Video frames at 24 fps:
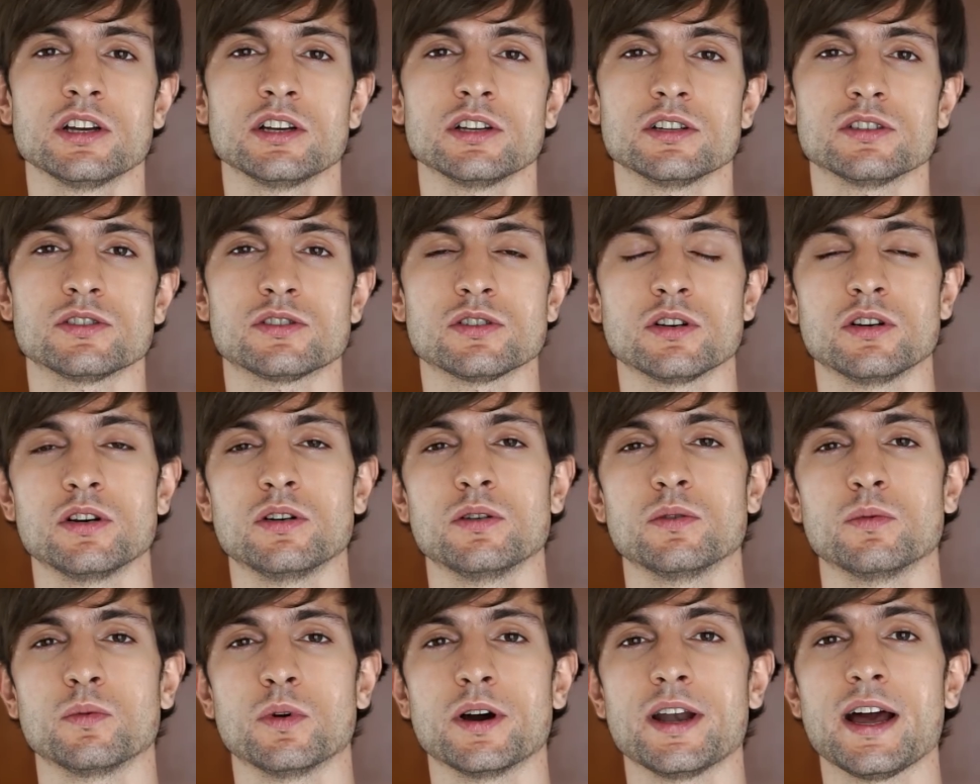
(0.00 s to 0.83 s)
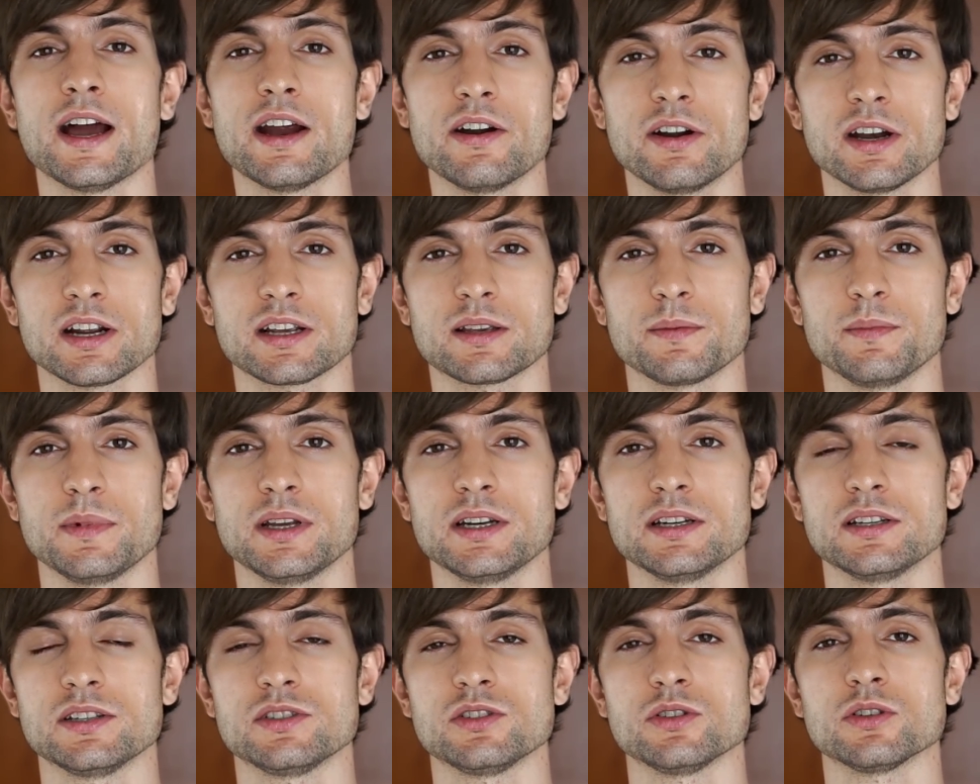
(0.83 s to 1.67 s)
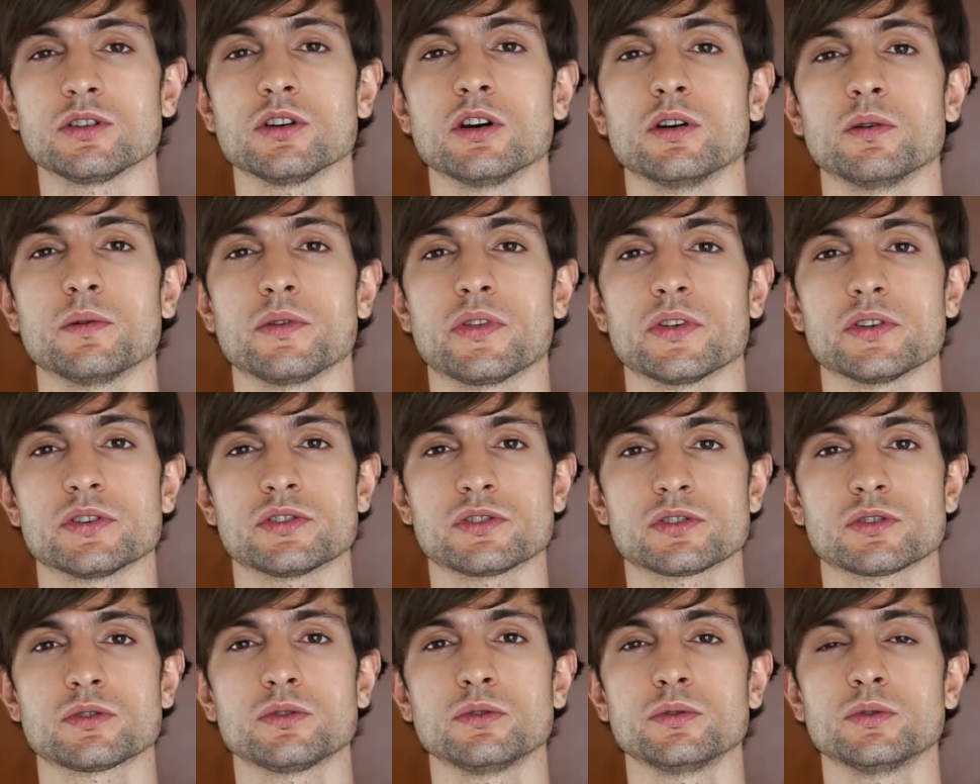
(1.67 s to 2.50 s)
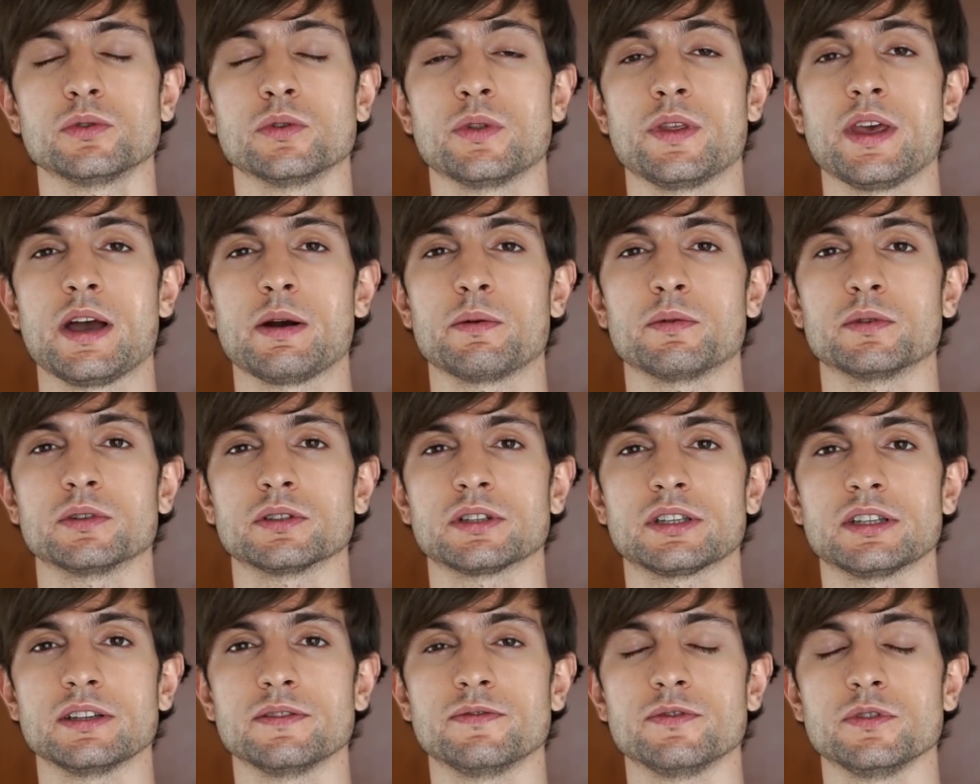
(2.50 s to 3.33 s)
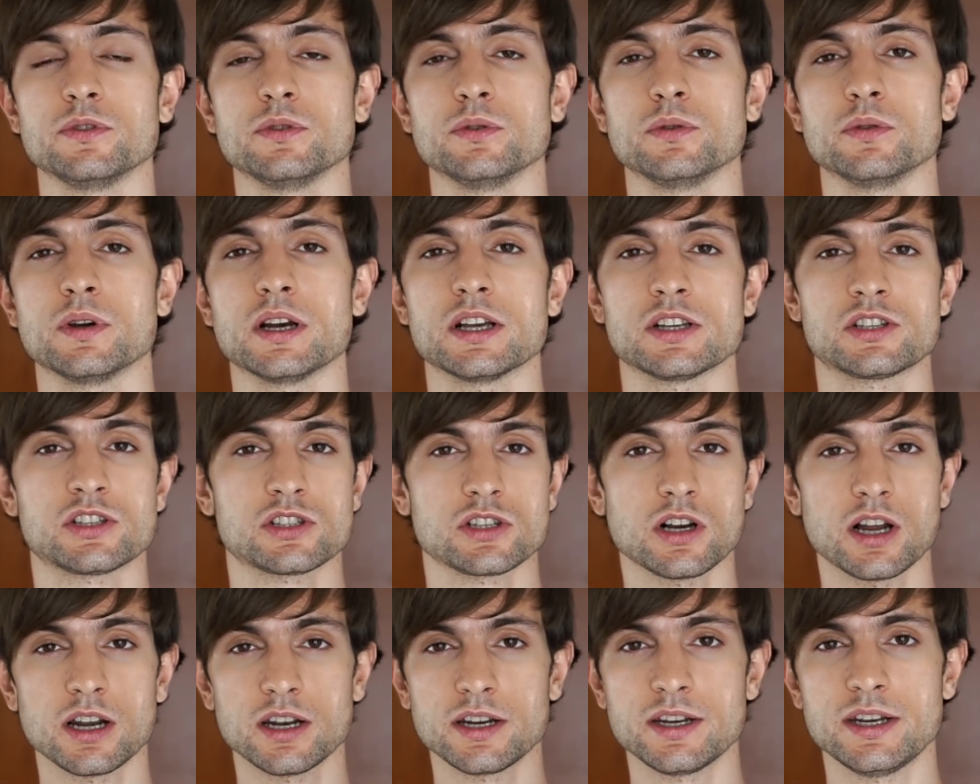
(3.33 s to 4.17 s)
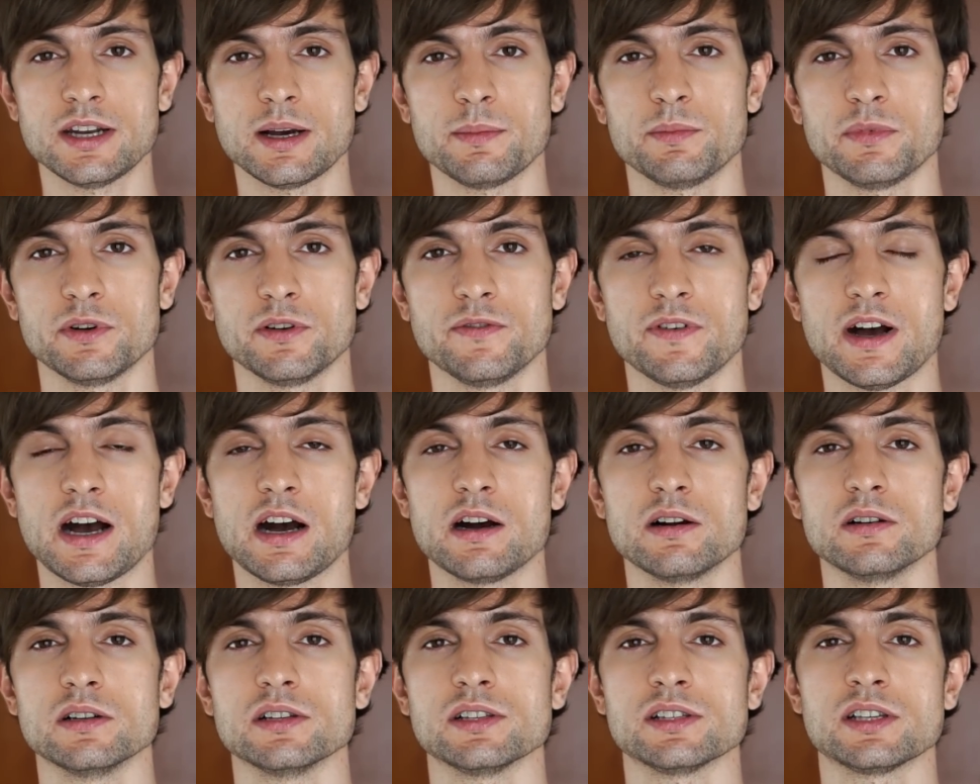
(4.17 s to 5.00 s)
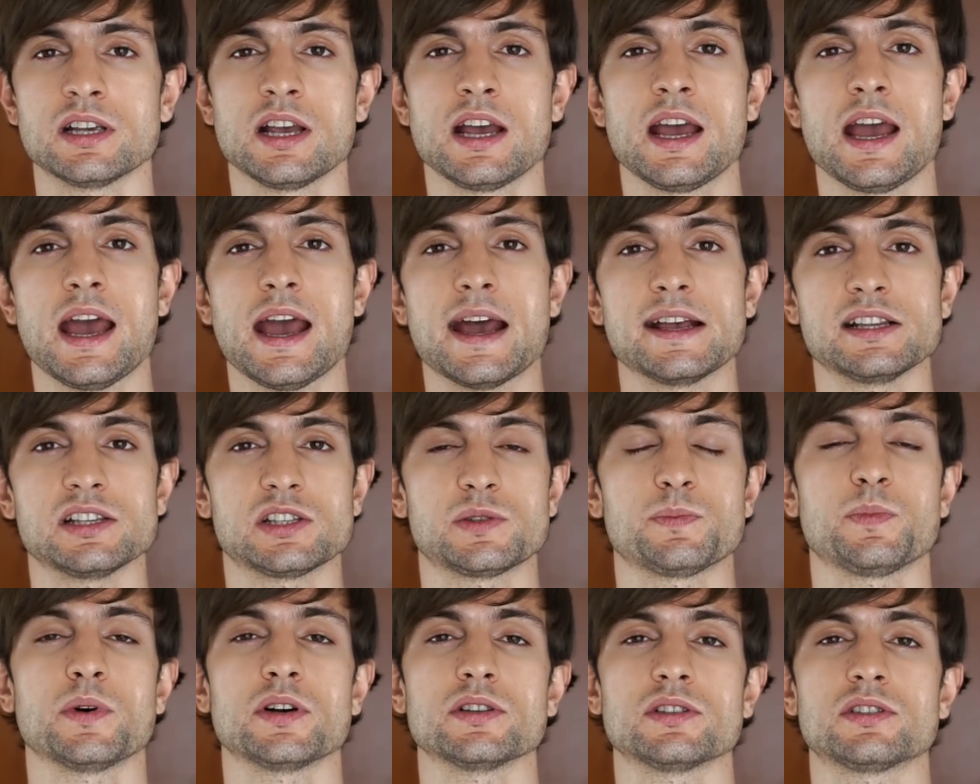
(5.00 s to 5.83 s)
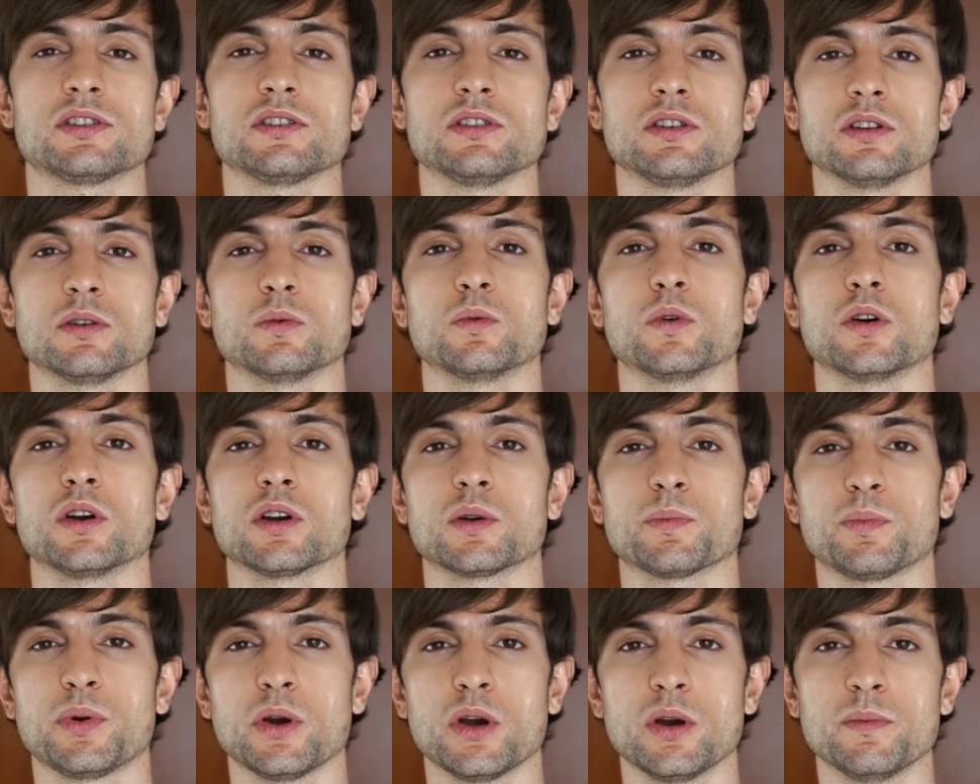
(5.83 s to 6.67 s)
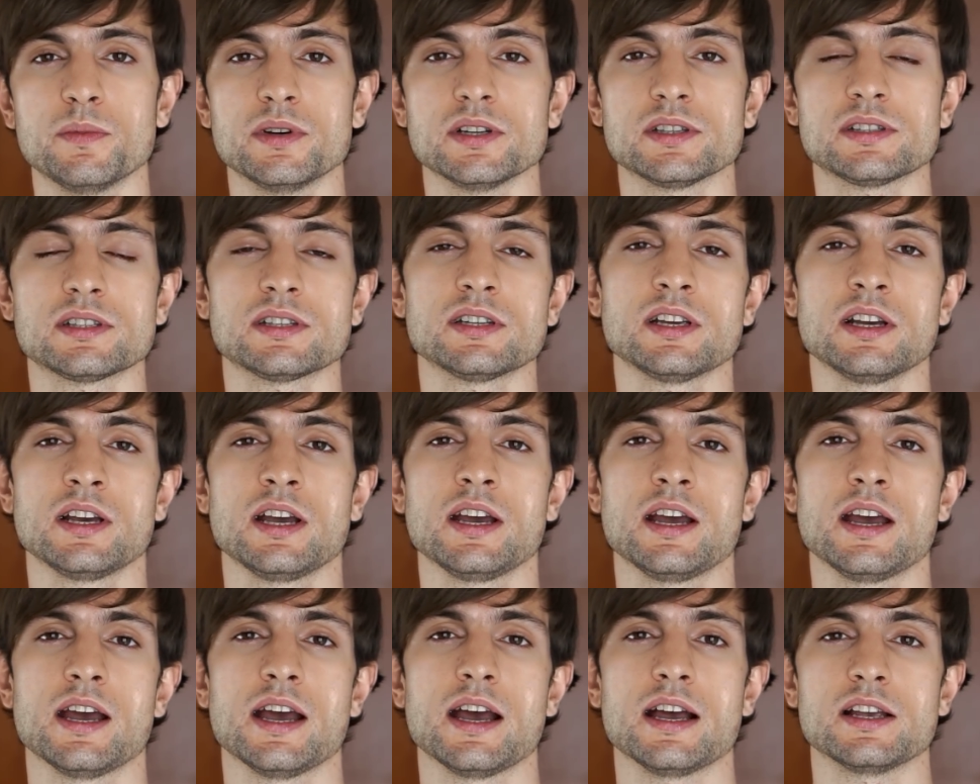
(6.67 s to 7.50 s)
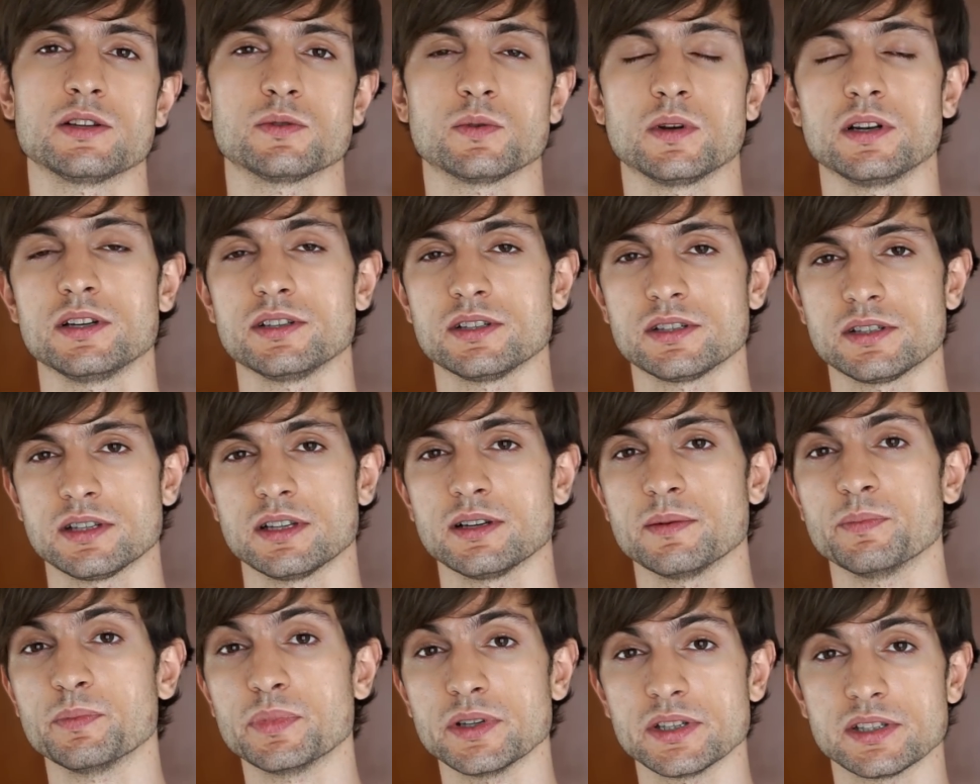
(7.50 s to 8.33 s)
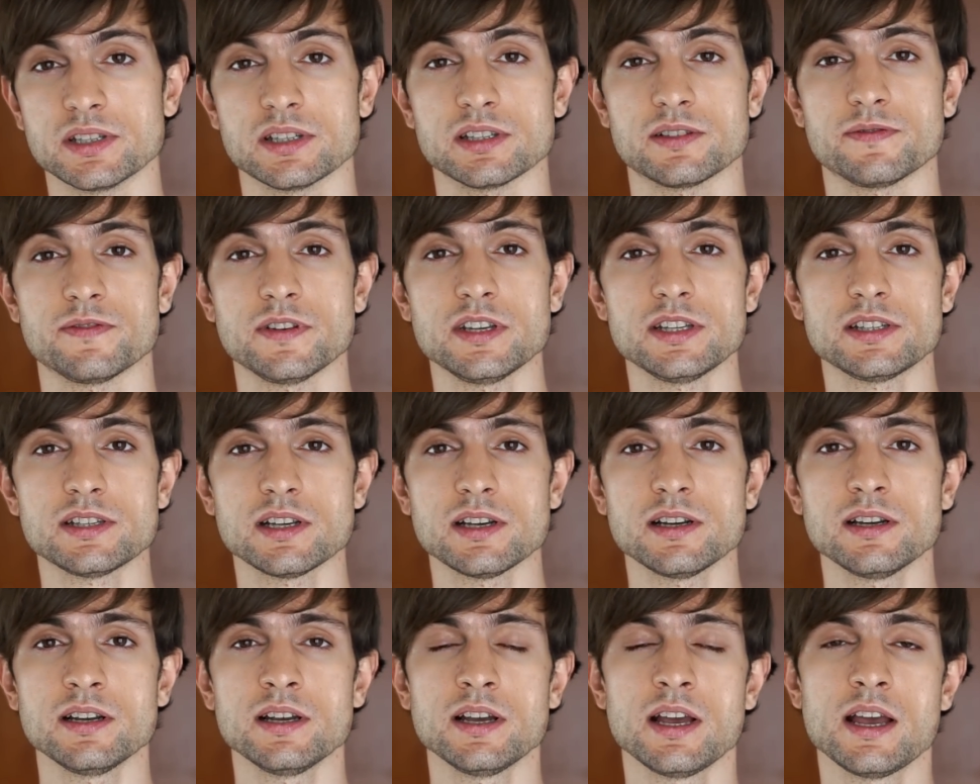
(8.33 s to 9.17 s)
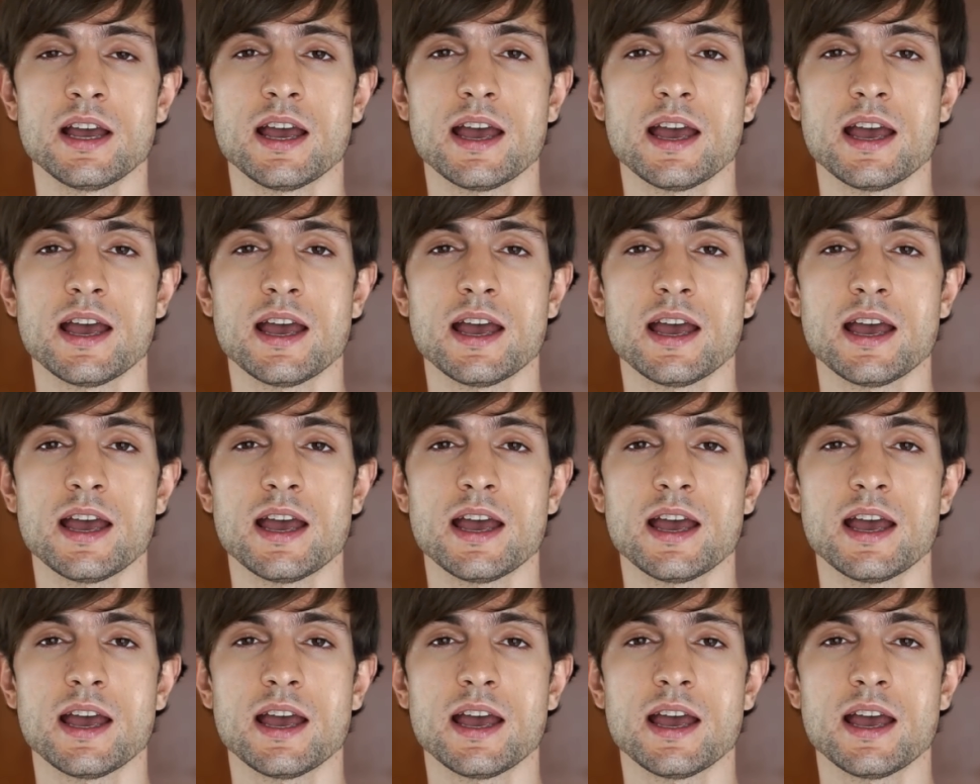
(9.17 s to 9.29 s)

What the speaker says: So what I recommend is you go with a school that will give you a solid number of hours and sponsor your work permits, as well as the business visa,